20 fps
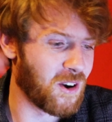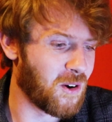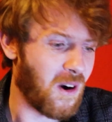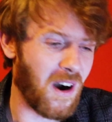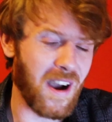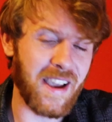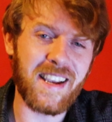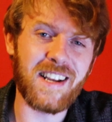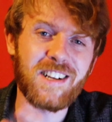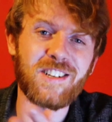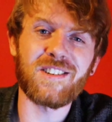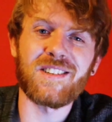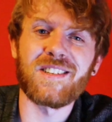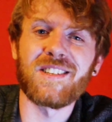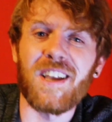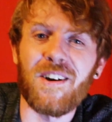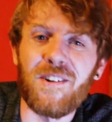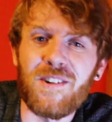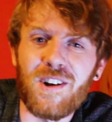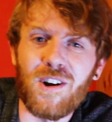So I could
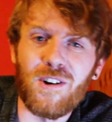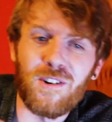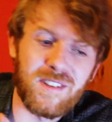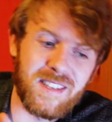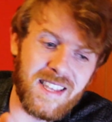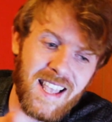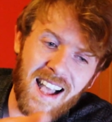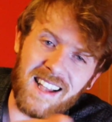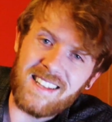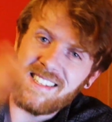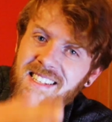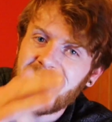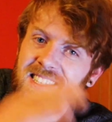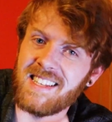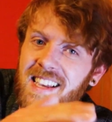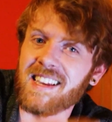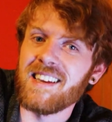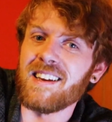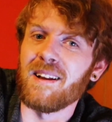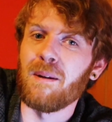just download that
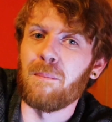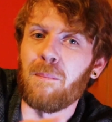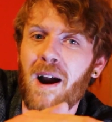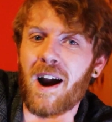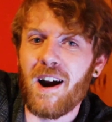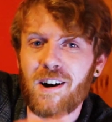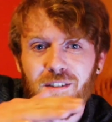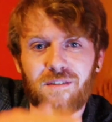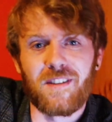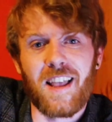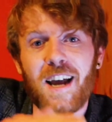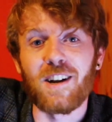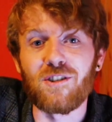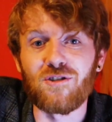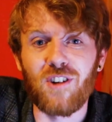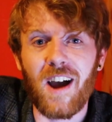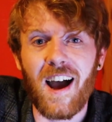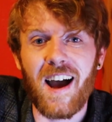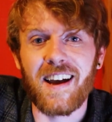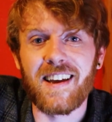single part of that
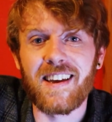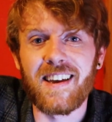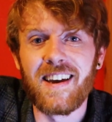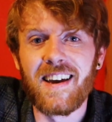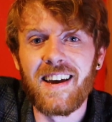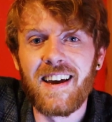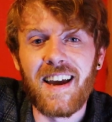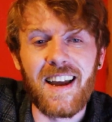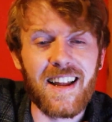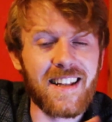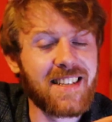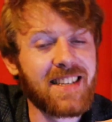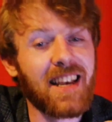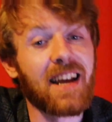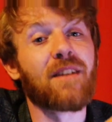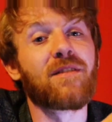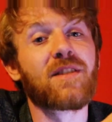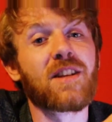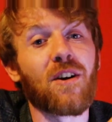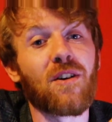track
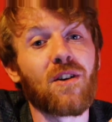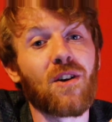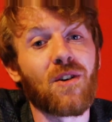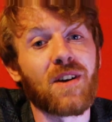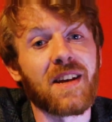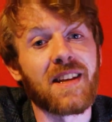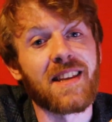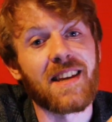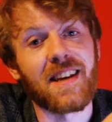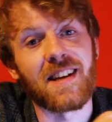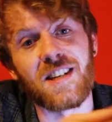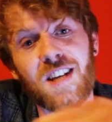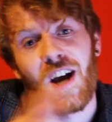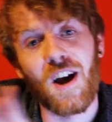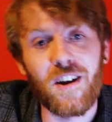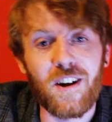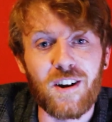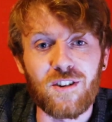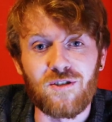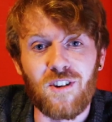instead of downloading the
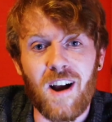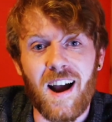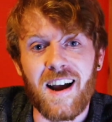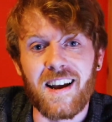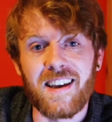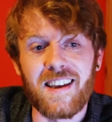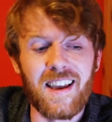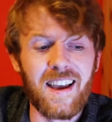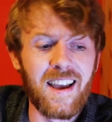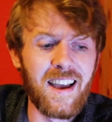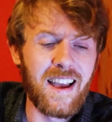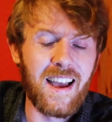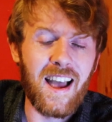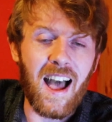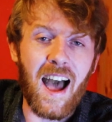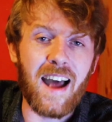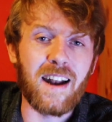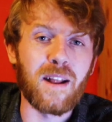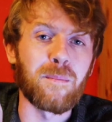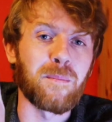entire track,
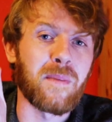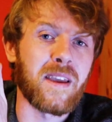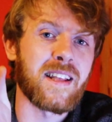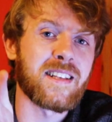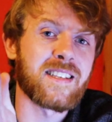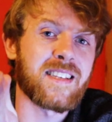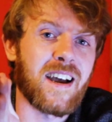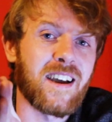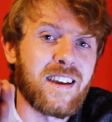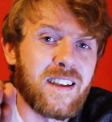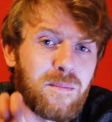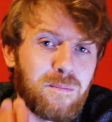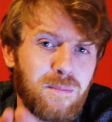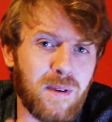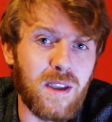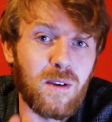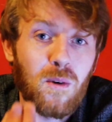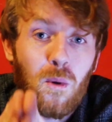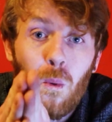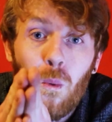and it means that I can
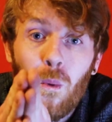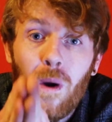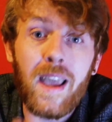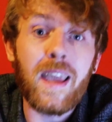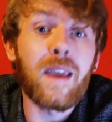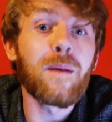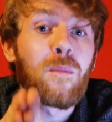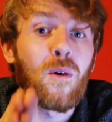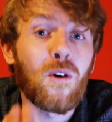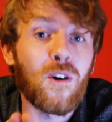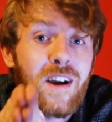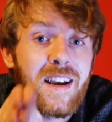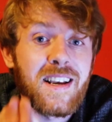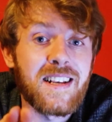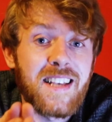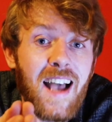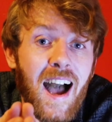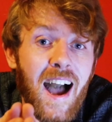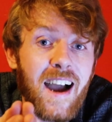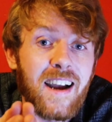be way more
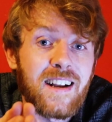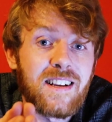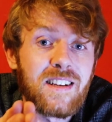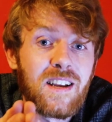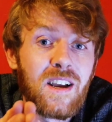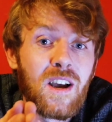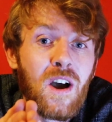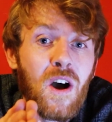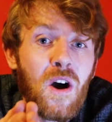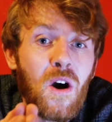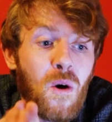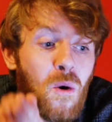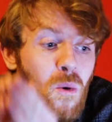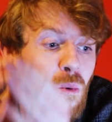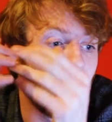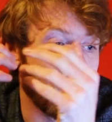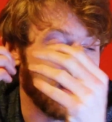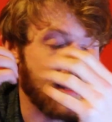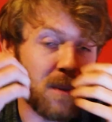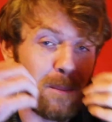exact
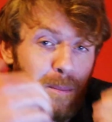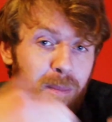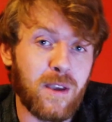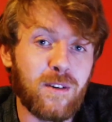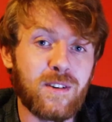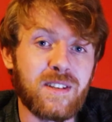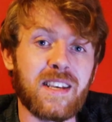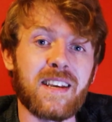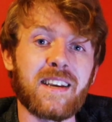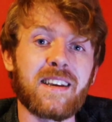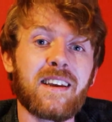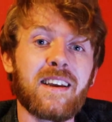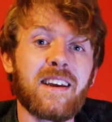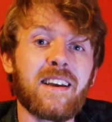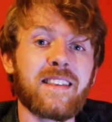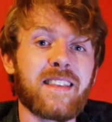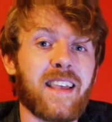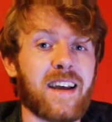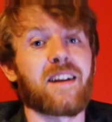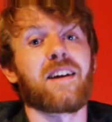with the music
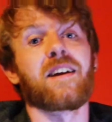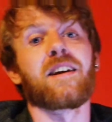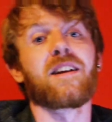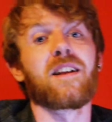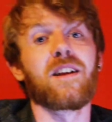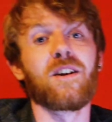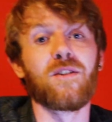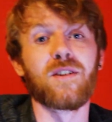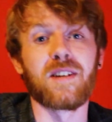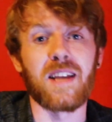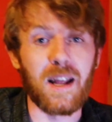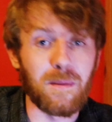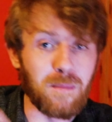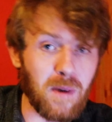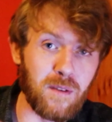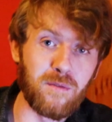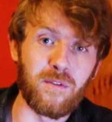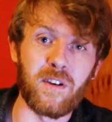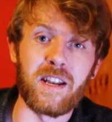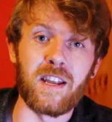that I include in
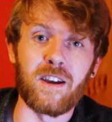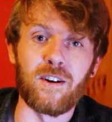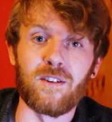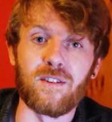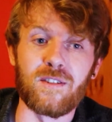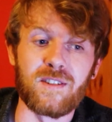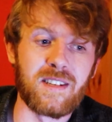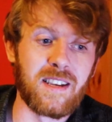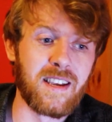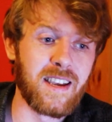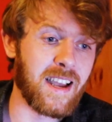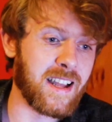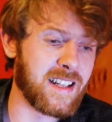my videos.